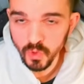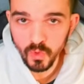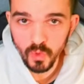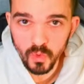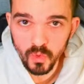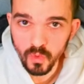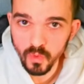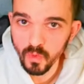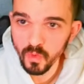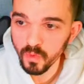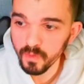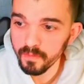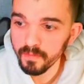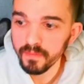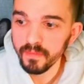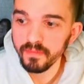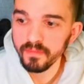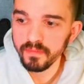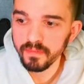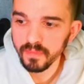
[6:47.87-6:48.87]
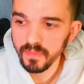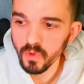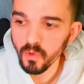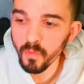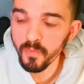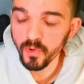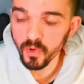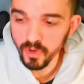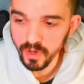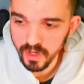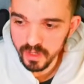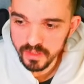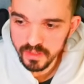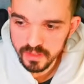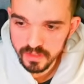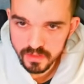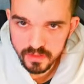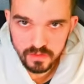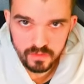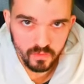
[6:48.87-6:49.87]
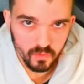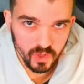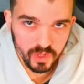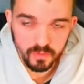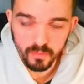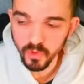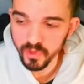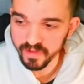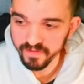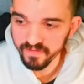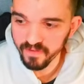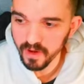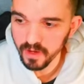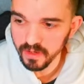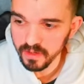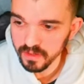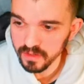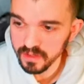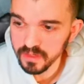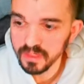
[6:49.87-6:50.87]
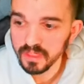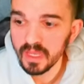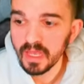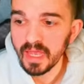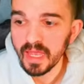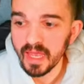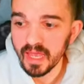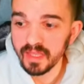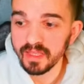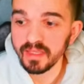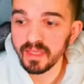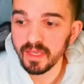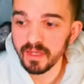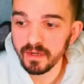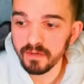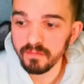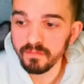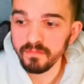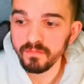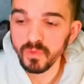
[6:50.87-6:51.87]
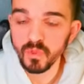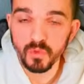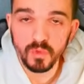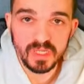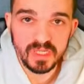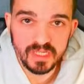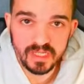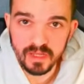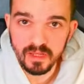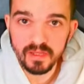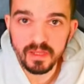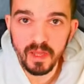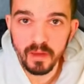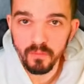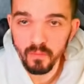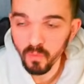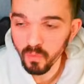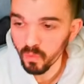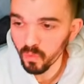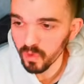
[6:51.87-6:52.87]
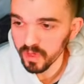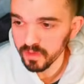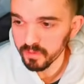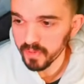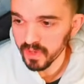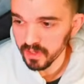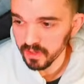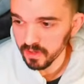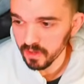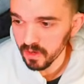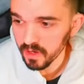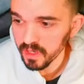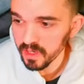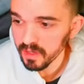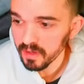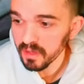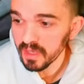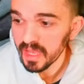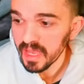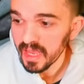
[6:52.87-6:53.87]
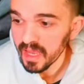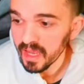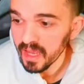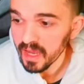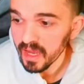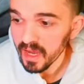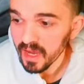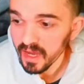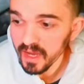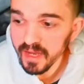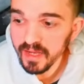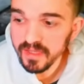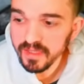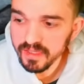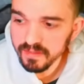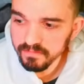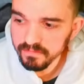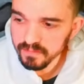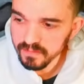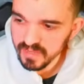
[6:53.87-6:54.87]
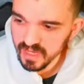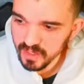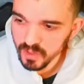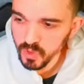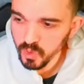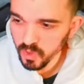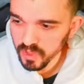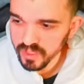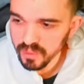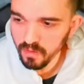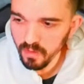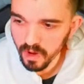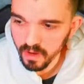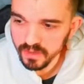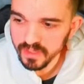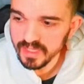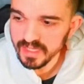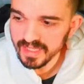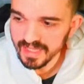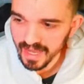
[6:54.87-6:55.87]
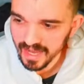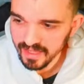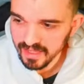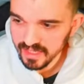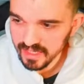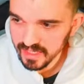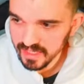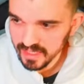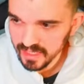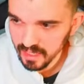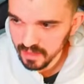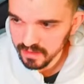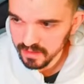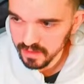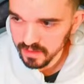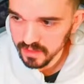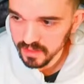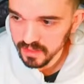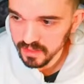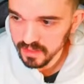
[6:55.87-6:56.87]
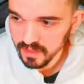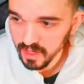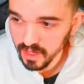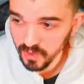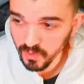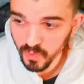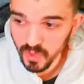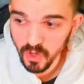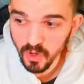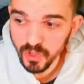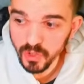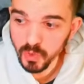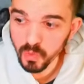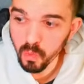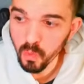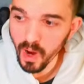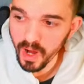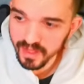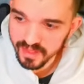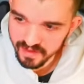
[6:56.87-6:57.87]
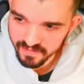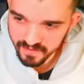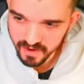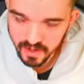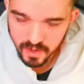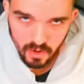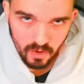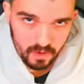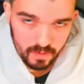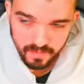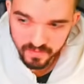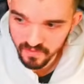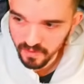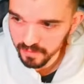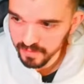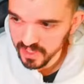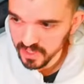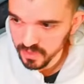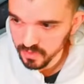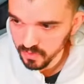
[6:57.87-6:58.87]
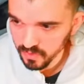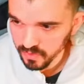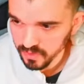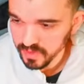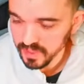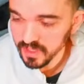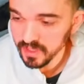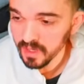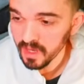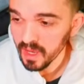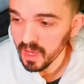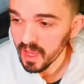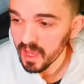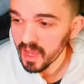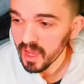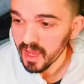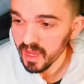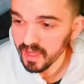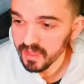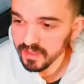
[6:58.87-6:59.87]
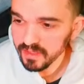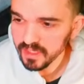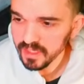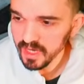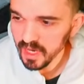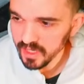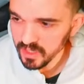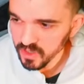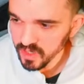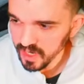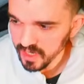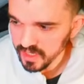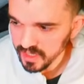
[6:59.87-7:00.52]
to upgrade with modifiers, and then to instill them with Paranoia, and that was around 90 Exalted. And we got 1 Divine Orb from these runes. And as